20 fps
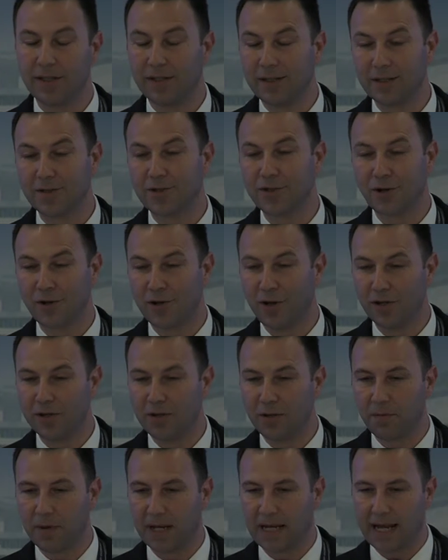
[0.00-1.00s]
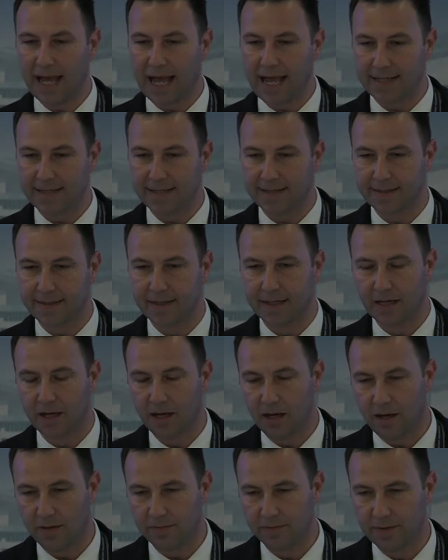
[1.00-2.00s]
so-called recast
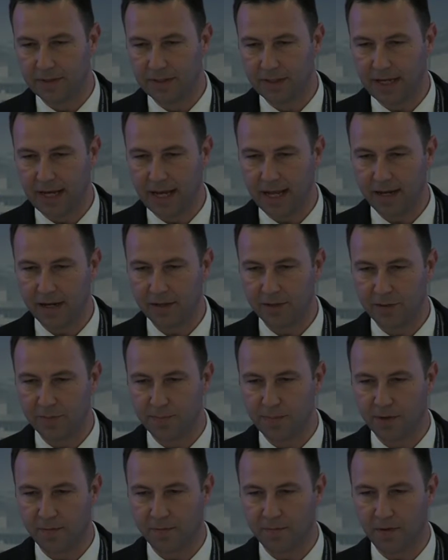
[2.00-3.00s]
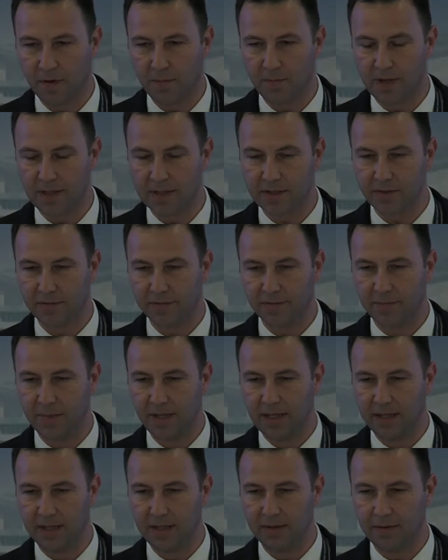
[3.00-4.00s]
of the energy performance of
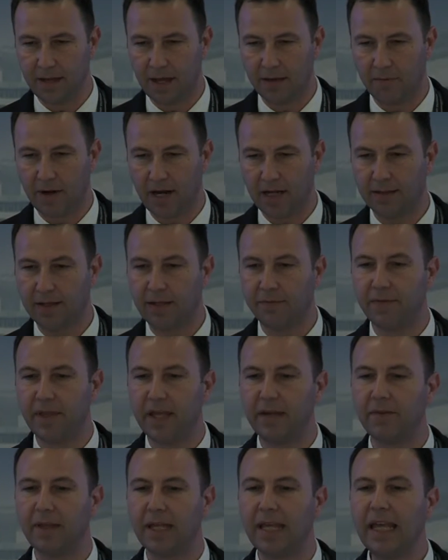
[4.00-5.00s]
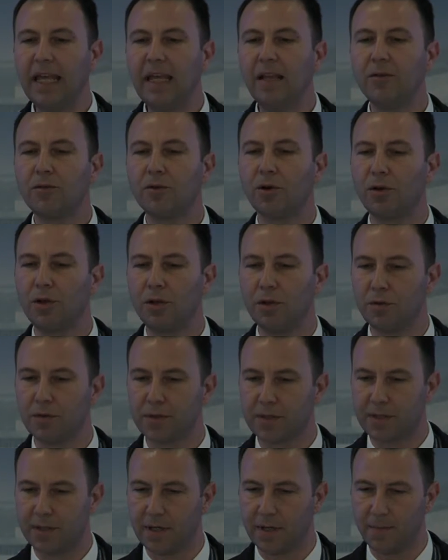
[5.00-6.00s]
building directive that
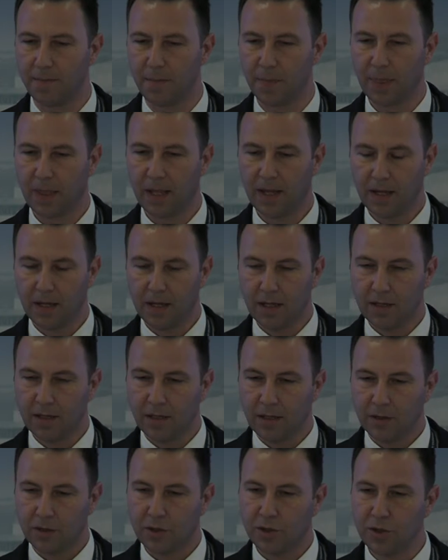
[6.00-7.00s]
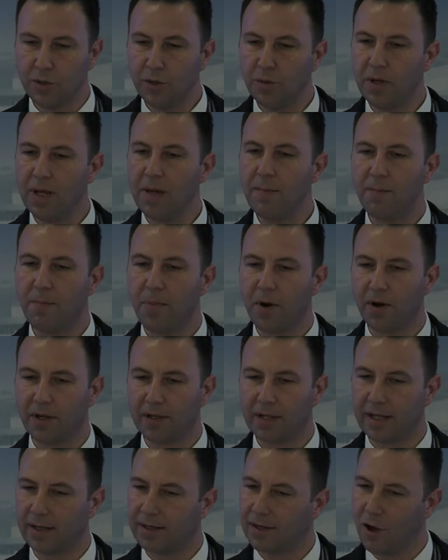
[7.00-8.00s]
introduced two
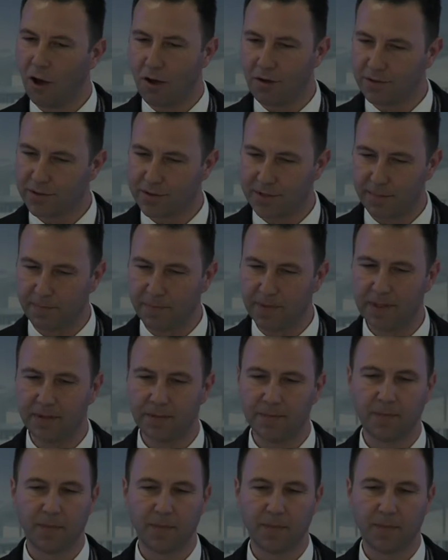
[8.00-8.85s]
important concepts.